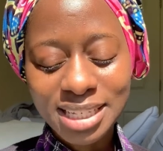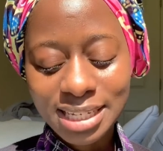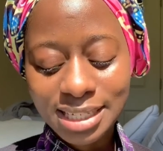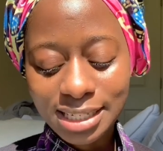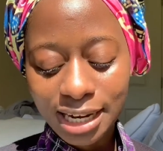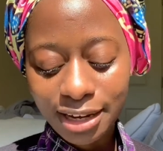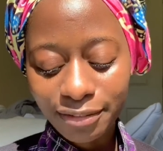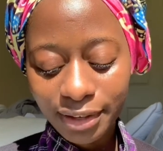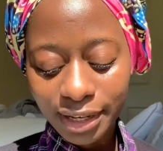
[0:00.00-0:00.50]

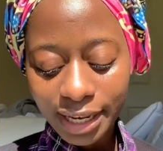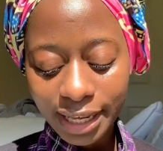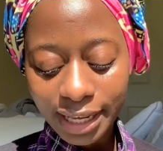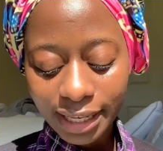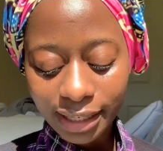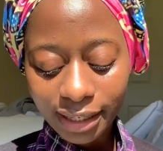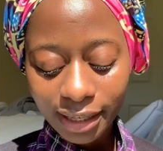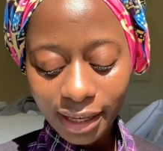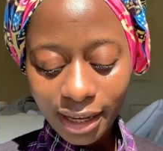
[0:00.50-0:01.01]
and I feel
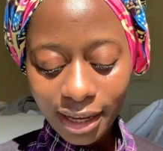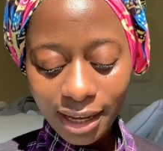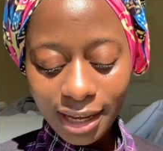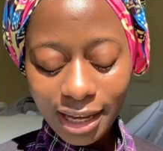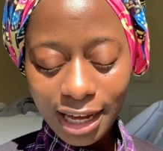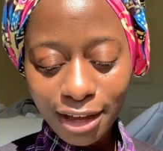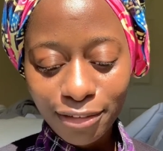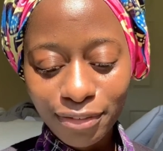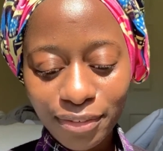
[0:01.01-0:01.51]
like
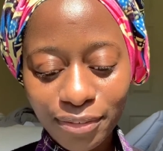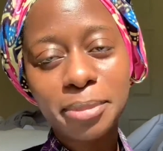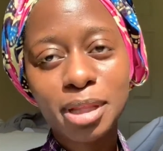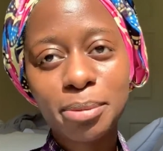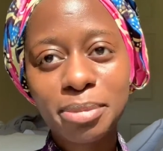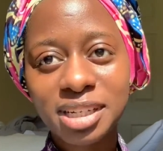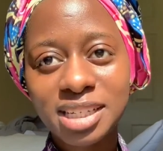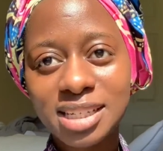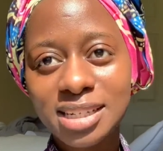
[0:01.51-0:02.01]
if the
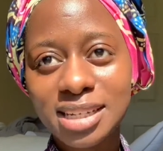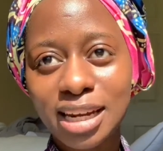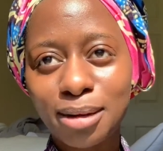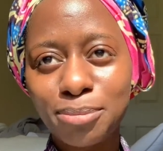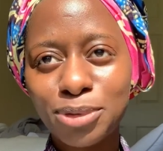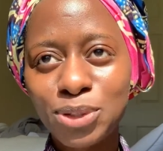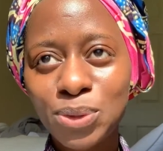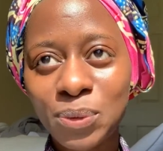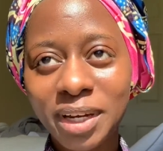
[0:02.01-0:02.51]
business that
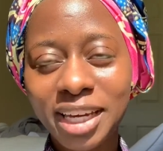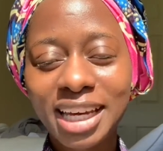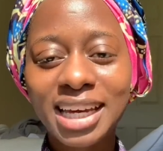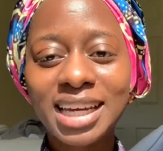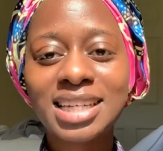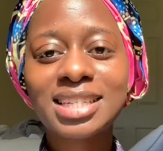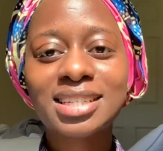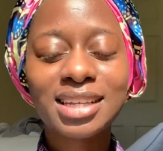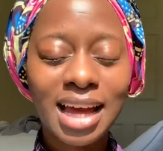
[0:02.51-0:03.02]
I'm doing
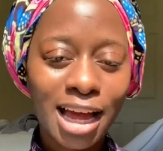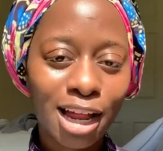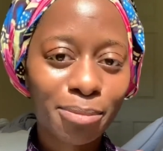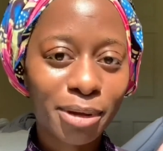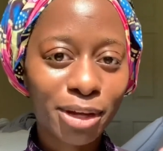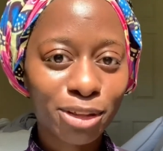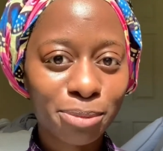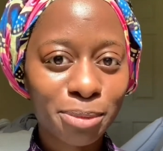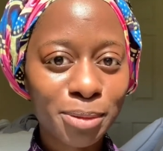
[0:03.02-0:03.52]
is to help
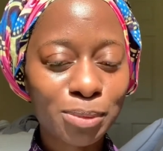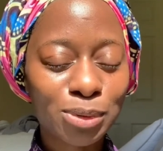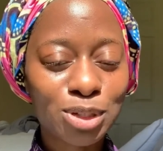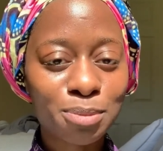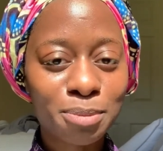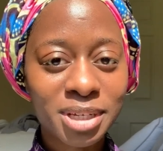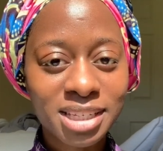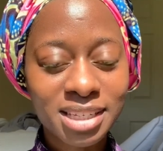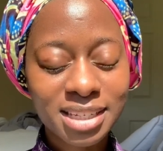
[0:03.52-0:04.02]
other people's
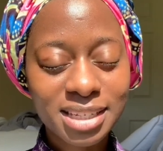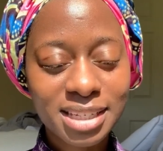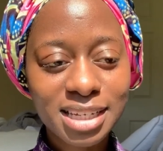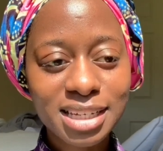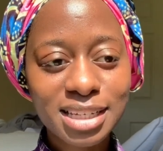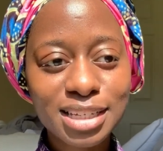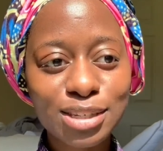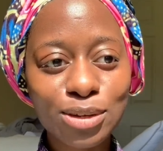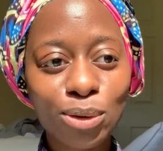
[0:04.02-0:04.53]

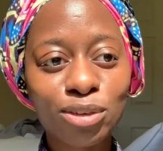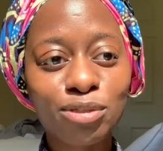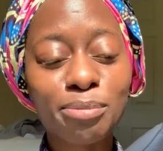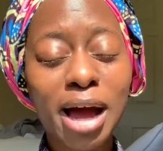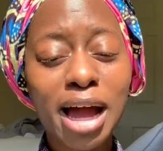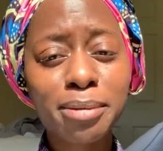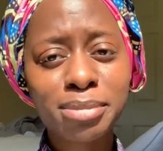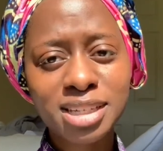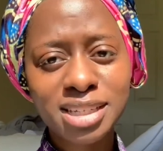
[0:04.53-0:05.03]
businesses, so if
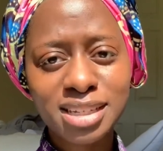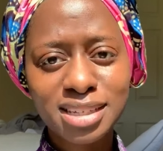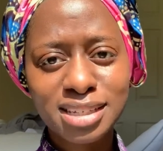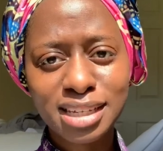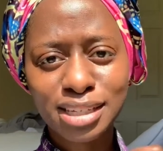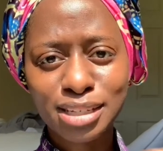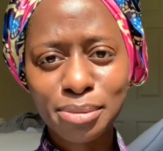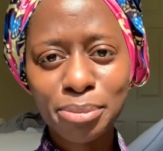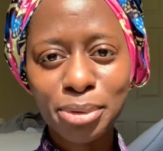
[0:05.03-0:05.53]
my business
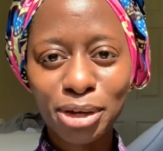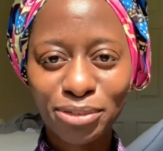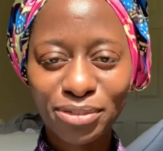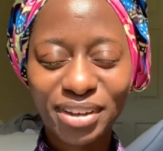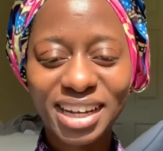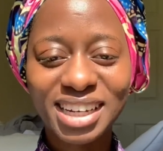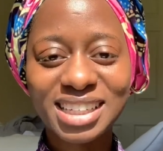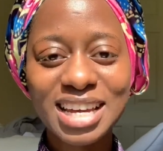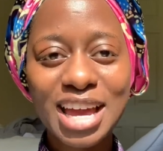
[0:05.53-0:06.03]
isn't
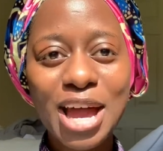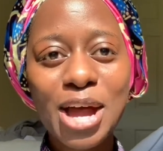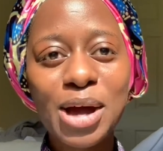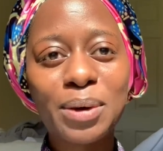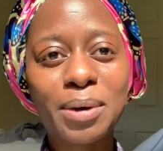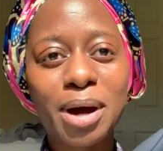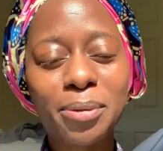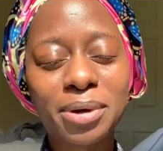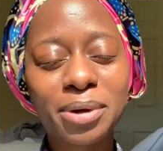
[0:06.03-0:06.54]
perfect,
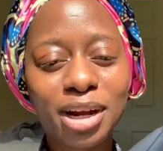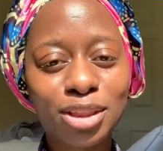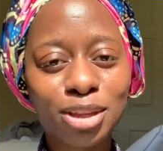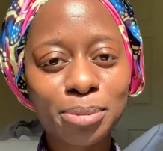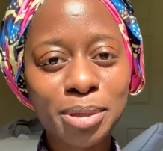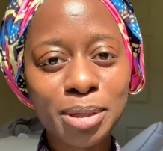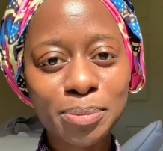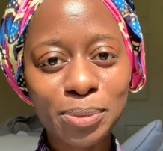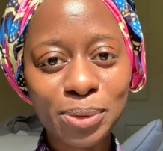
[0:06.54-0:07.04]
why would other
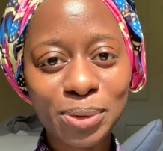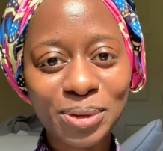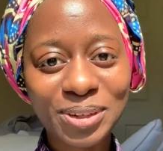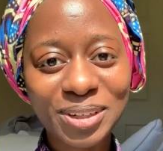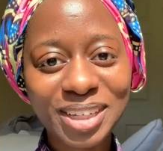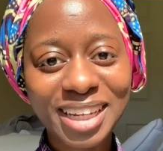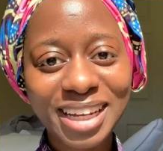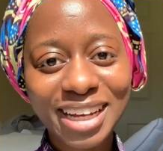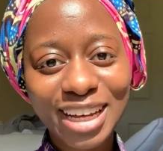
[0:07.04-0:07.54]

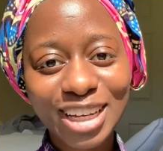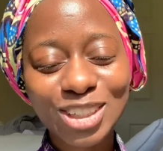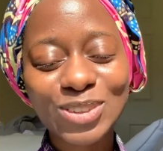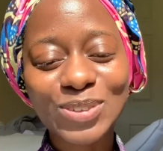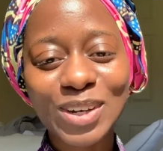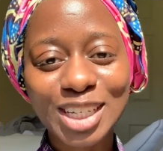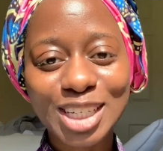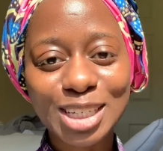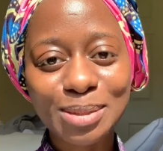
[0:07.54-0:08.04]
people
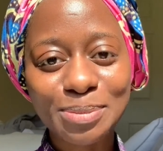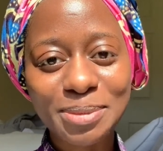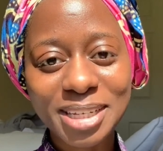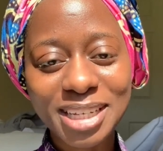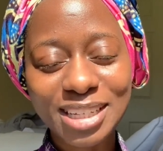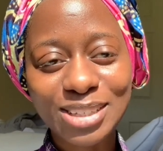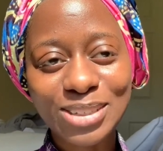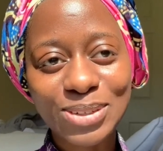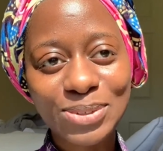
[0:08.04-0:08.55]
trust
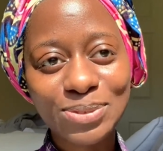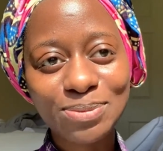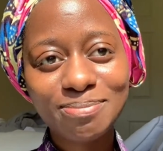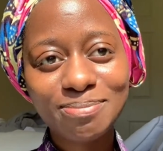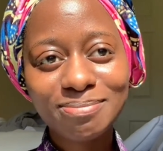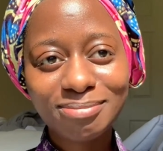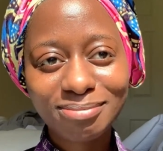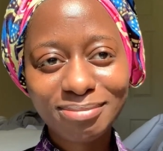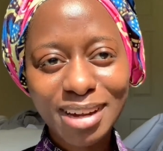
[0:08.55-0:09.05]
me to
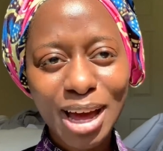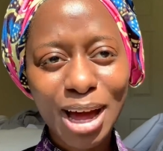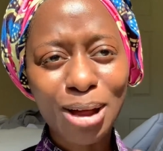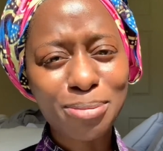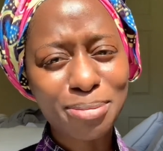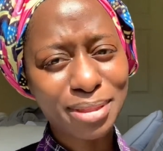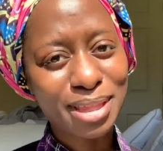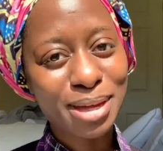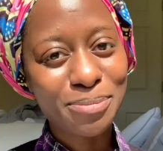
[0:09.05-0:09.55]

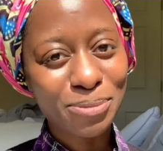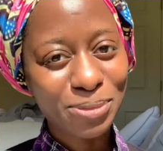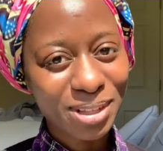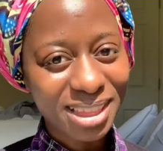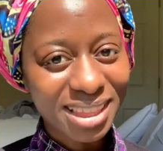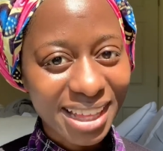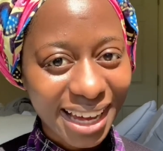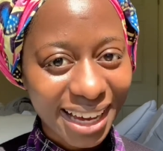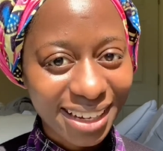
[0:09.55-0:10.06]
help them with
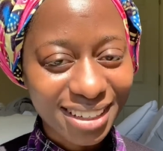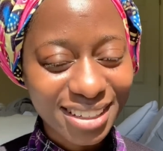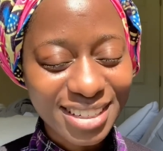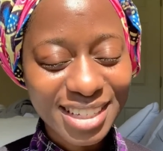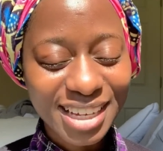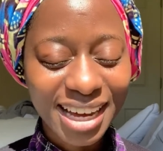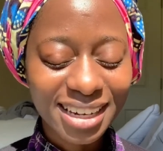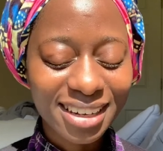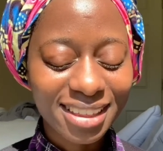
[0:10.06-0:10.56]
theirs,
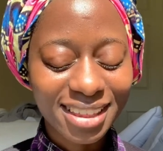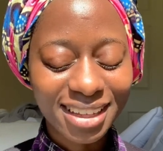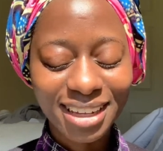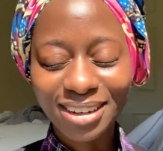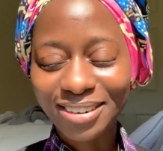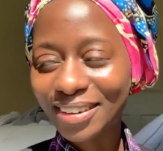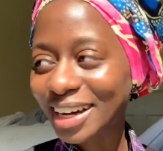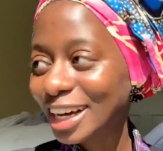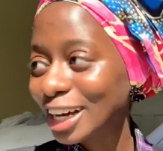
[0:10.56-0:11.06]
kind of thing,
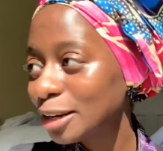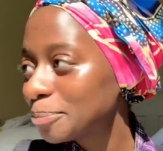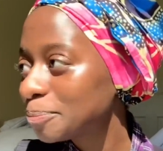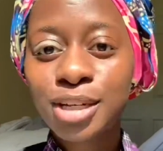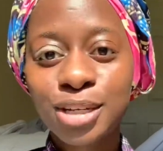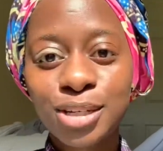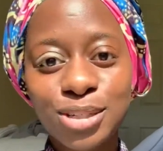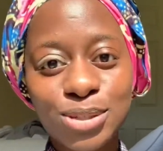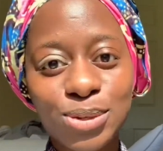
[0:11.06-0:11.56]
right?
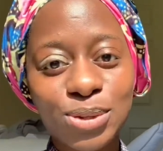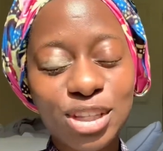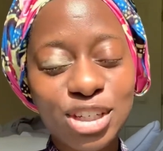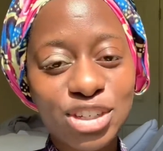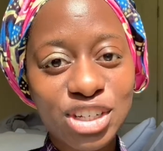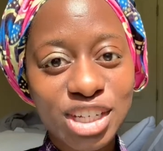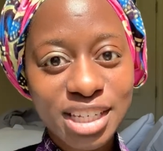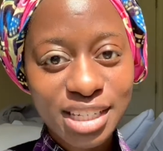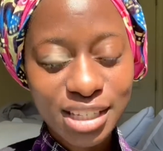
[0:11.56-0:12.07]
So the
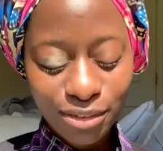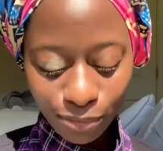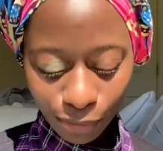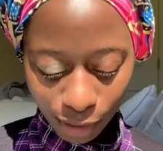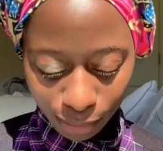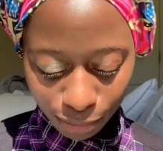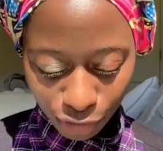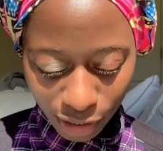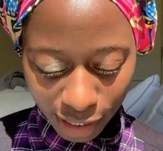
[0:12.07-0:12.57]
gist of what
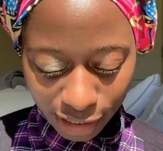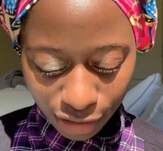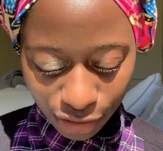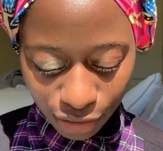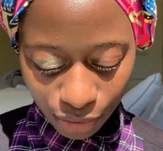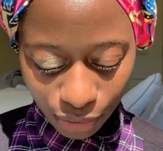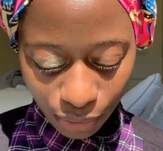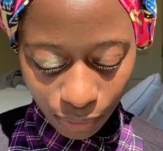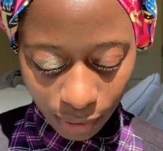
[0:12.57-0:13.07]
I'm trying to
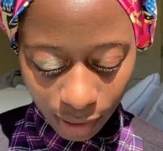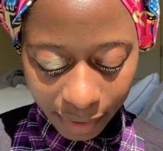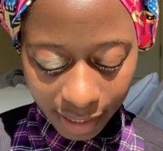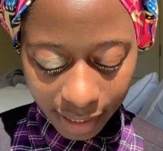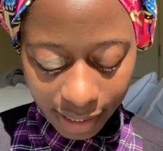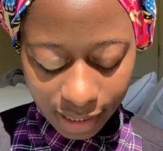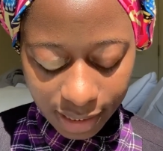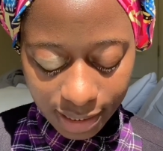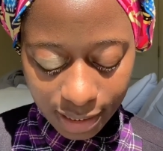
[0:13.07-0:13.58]
do
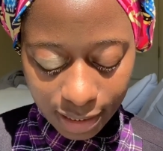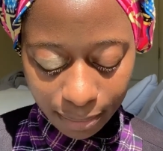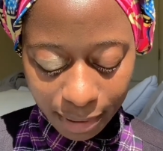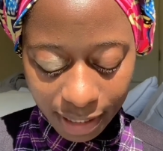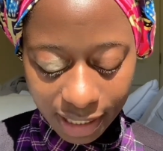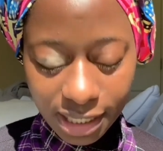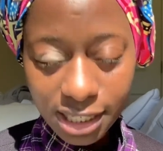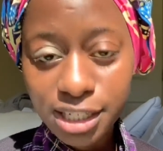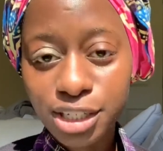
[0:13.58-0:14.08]
is to be
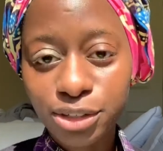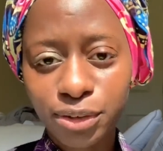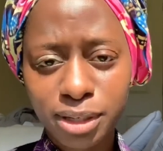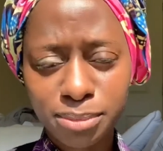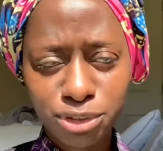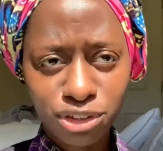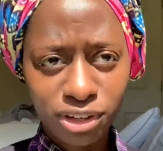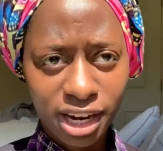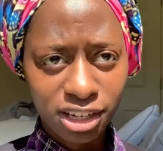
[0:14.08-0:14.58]
an
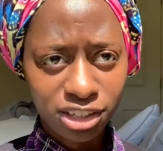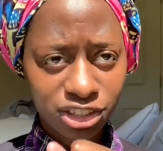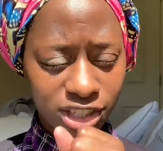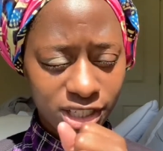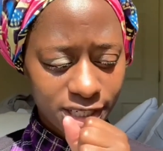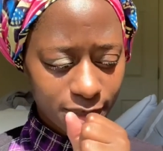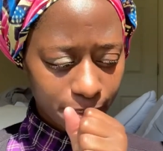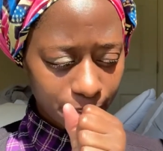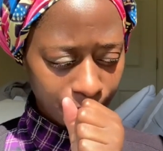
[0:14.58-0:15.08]
Instagram
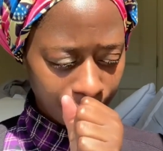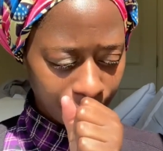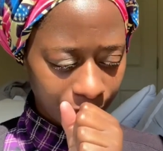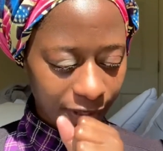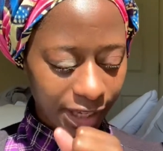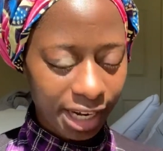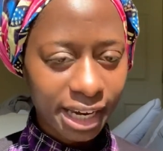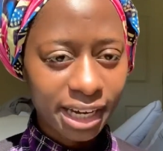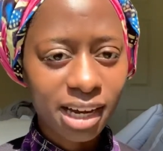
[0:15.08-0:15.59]
strategist.
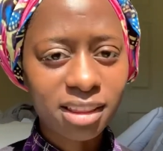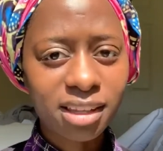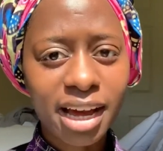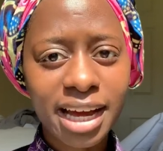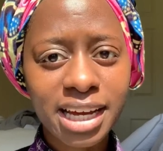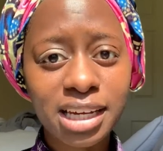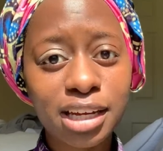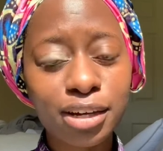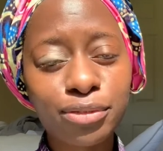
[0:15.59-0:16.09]
And I got the
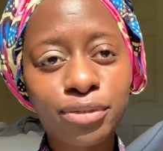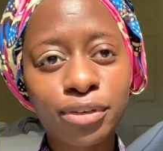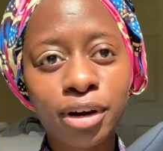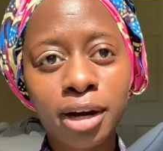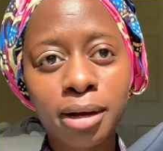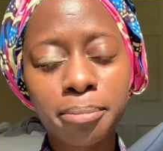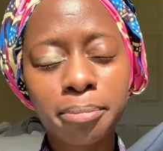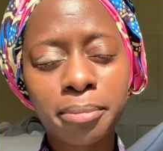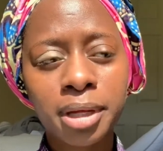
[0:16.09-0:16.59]
idea
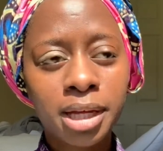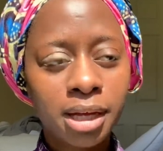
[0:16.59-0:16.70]
from